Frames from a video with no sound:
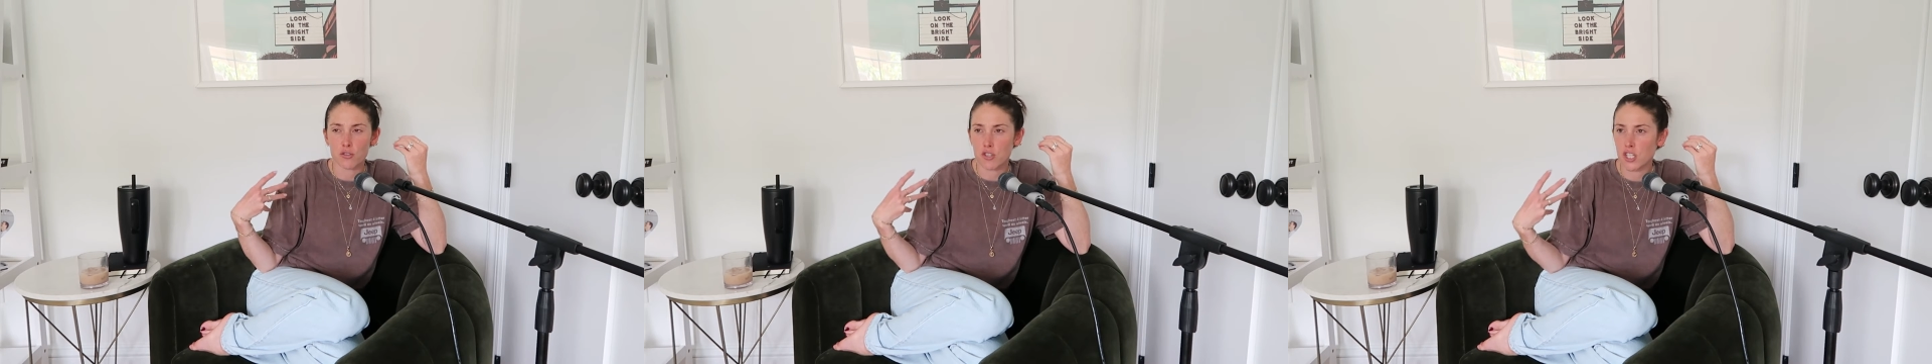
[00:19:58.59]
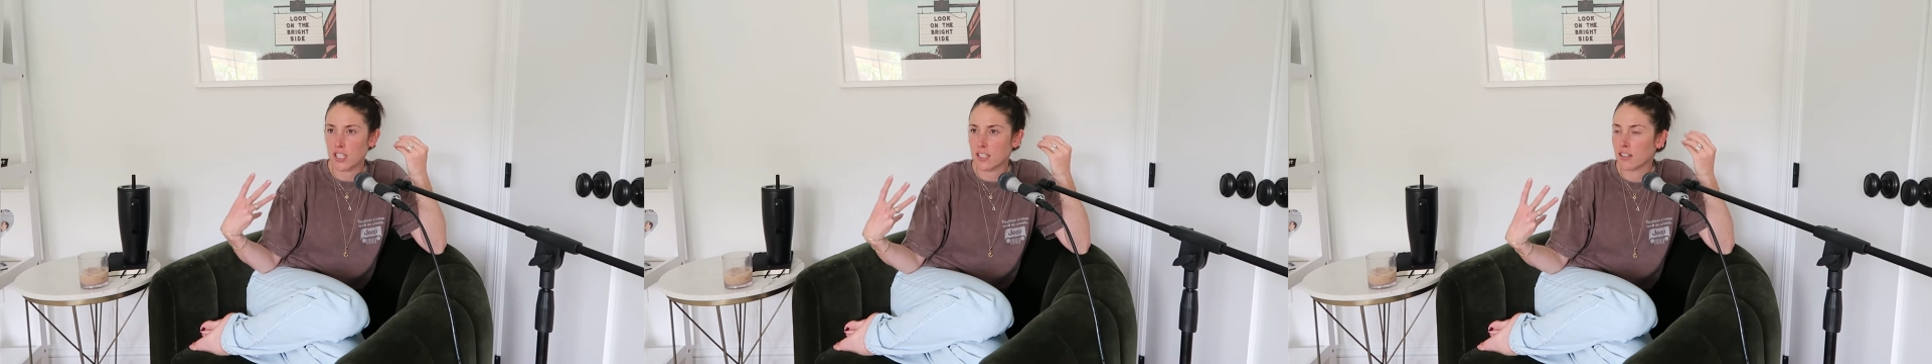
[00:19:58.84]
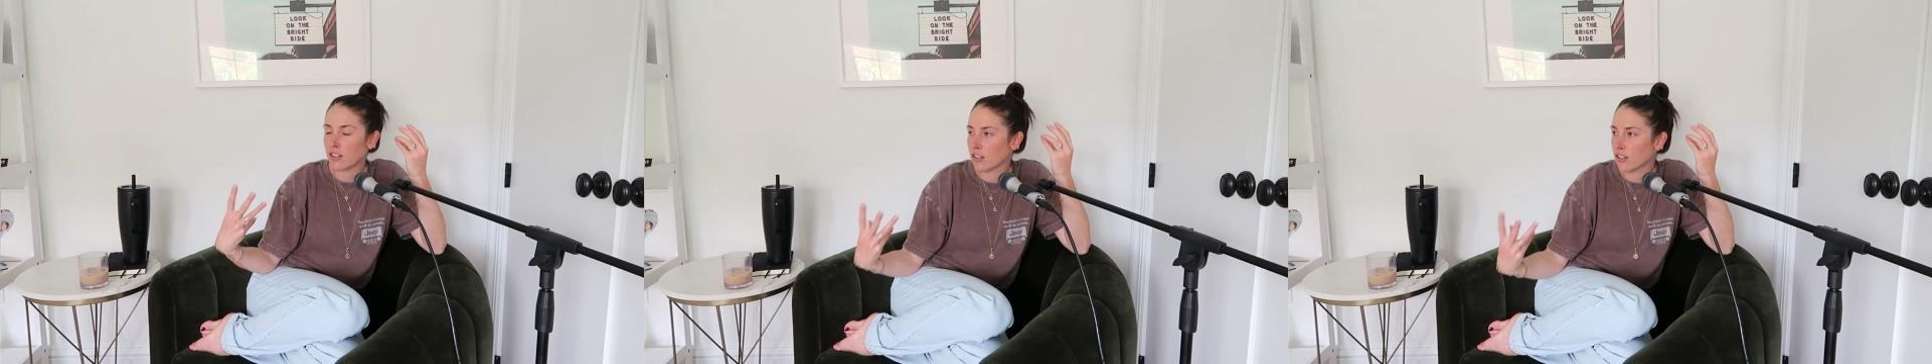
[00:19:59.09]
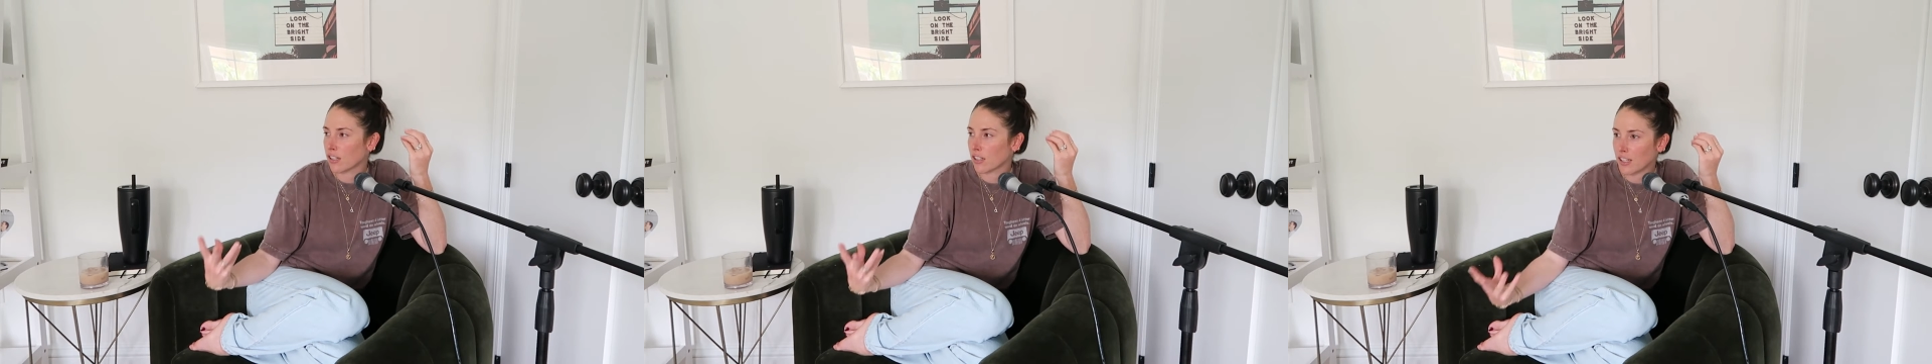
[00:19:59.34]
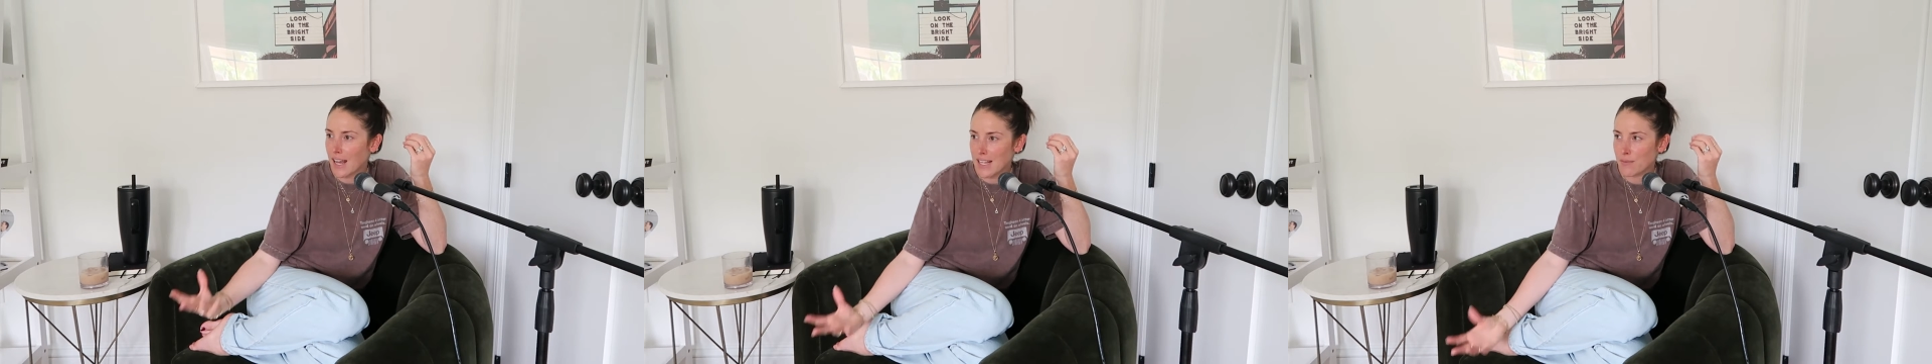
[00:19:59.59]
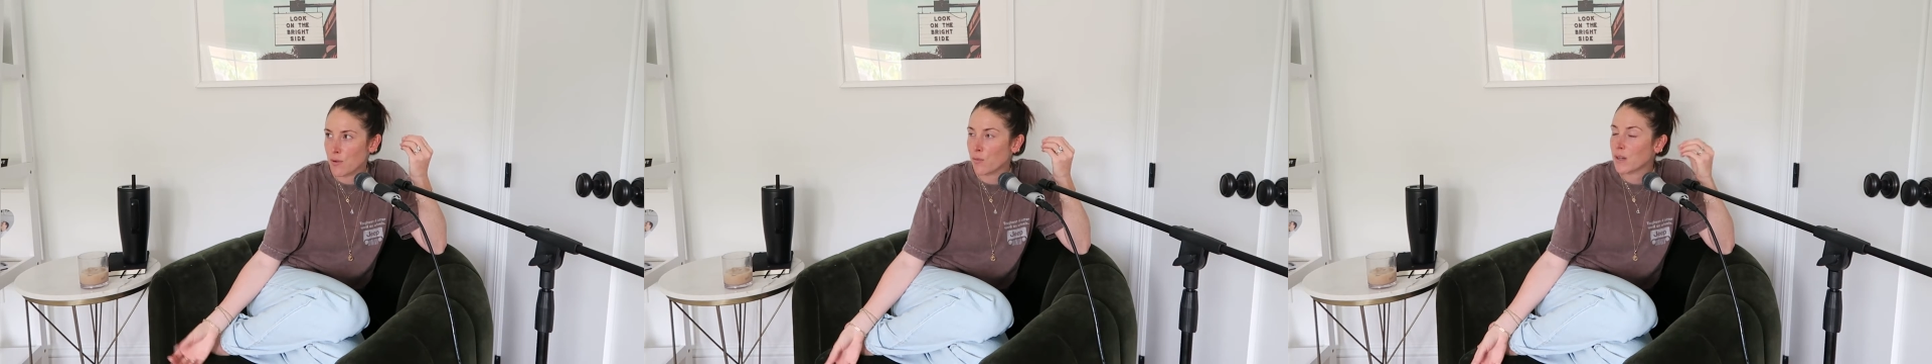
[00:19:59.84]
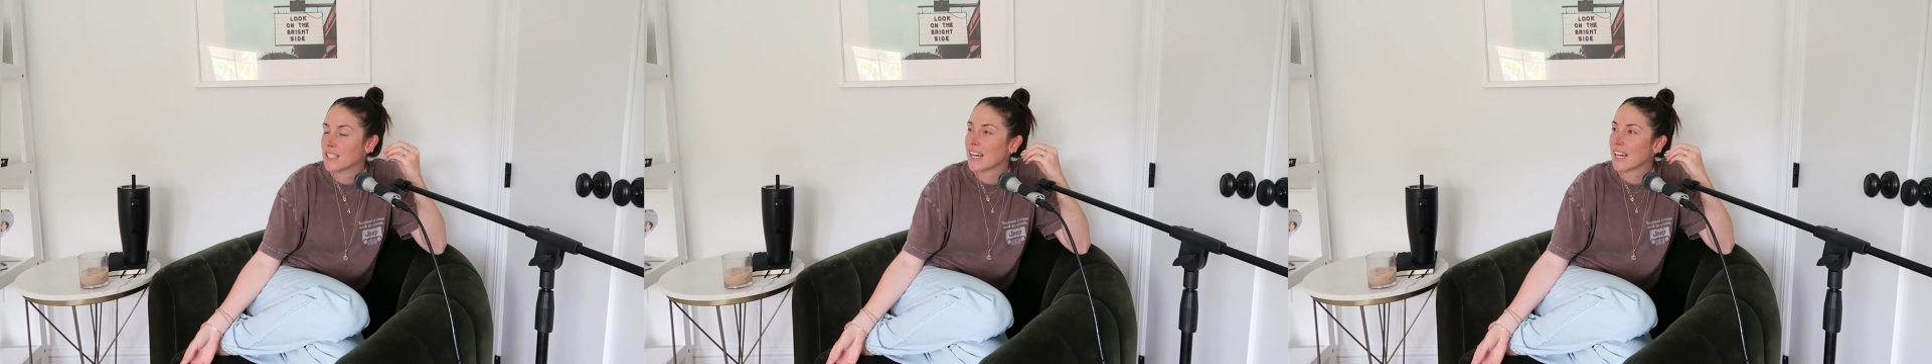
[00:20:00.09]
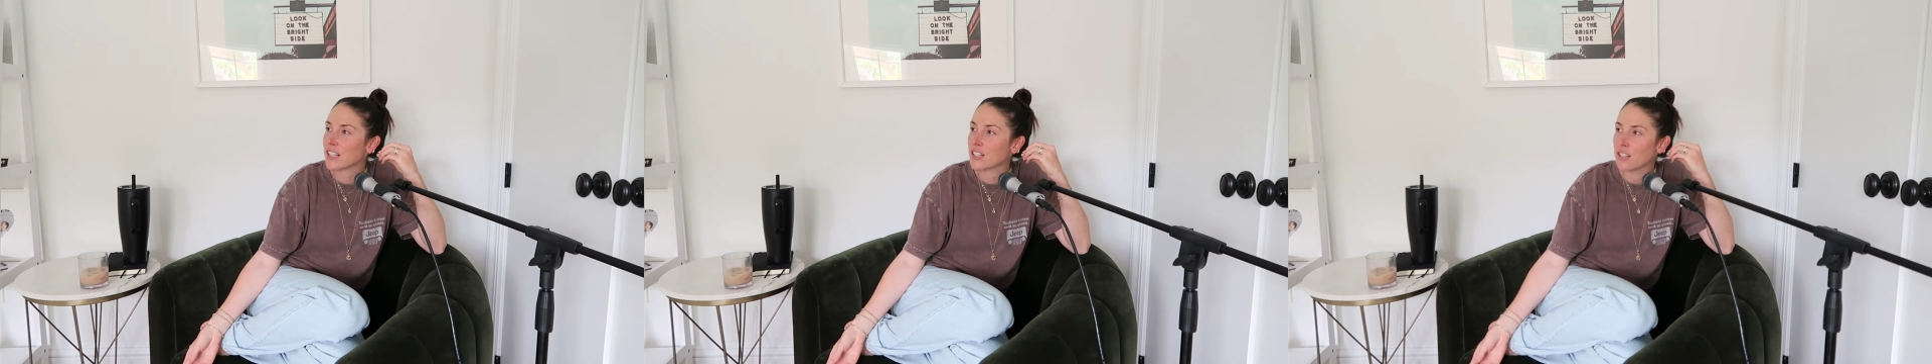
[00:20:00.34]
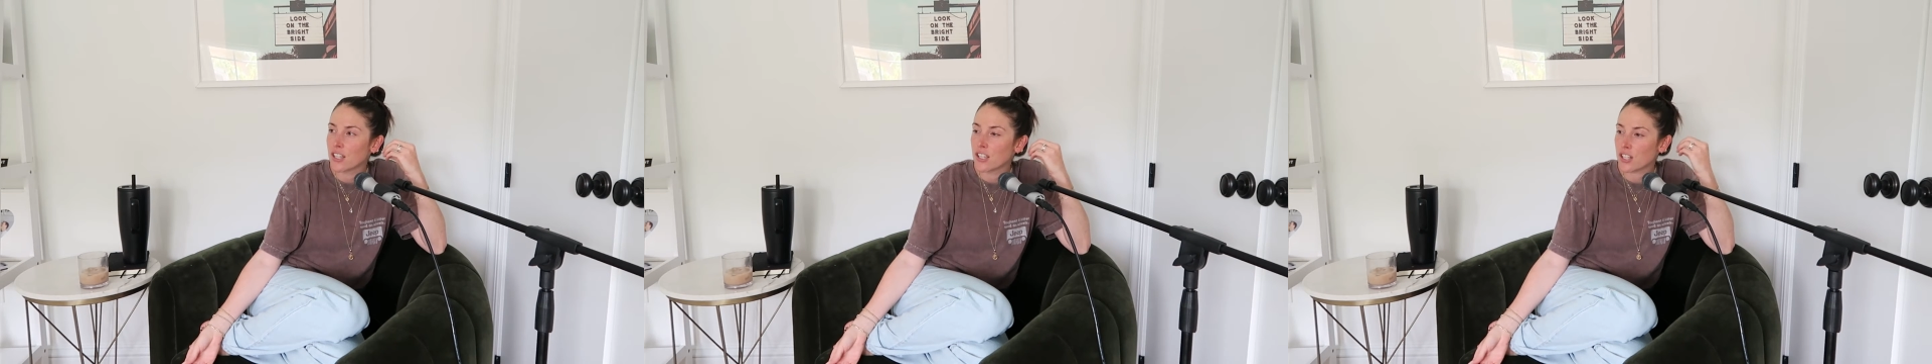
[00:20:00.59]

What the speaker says: she asked me one day,